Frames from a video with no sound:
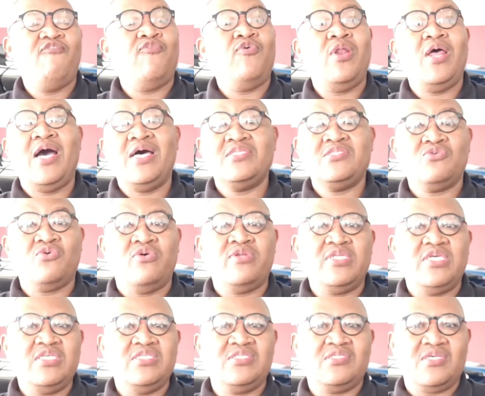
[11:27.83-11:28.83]
follow us on
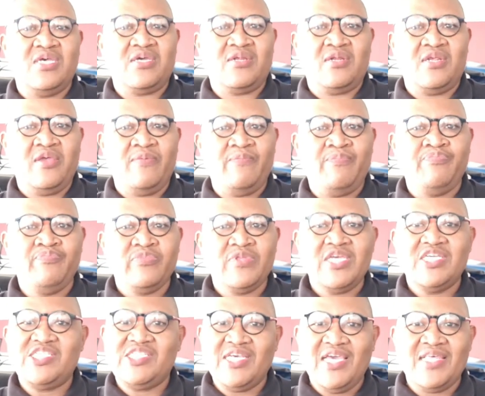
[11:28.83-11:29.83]
Instagram.
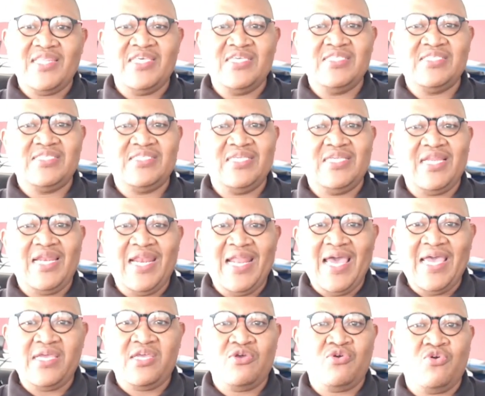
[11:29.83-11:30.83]
Share this,
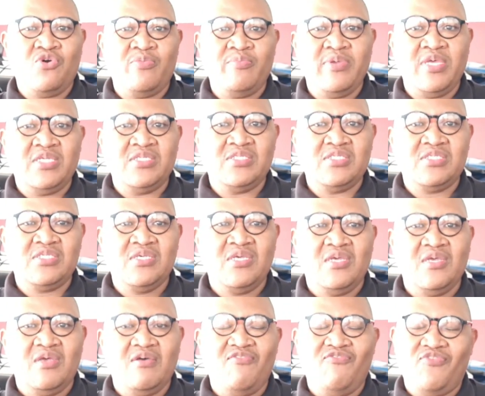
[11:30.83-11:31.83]
like, comment.
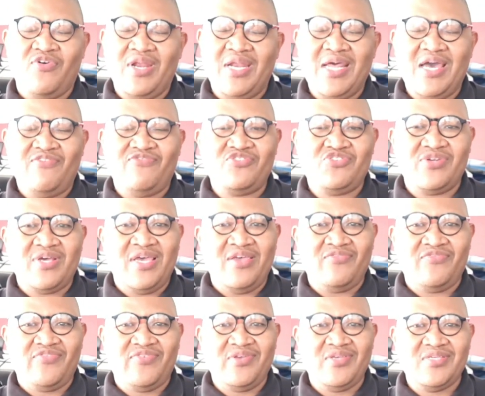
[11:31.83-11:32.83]
For Love
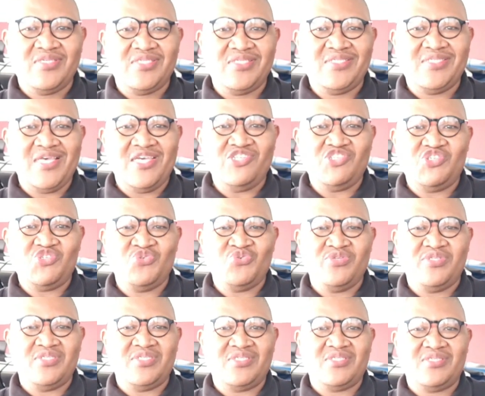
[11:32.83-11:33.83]
Drive, stay
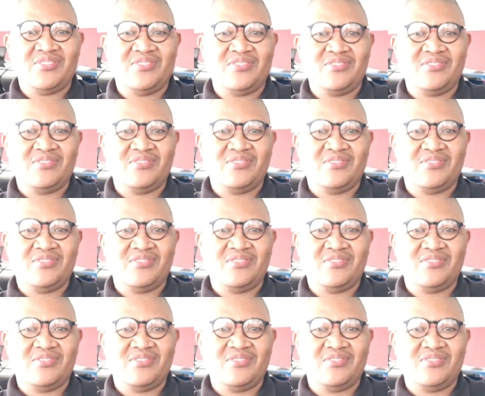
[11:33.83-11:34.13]
tuned.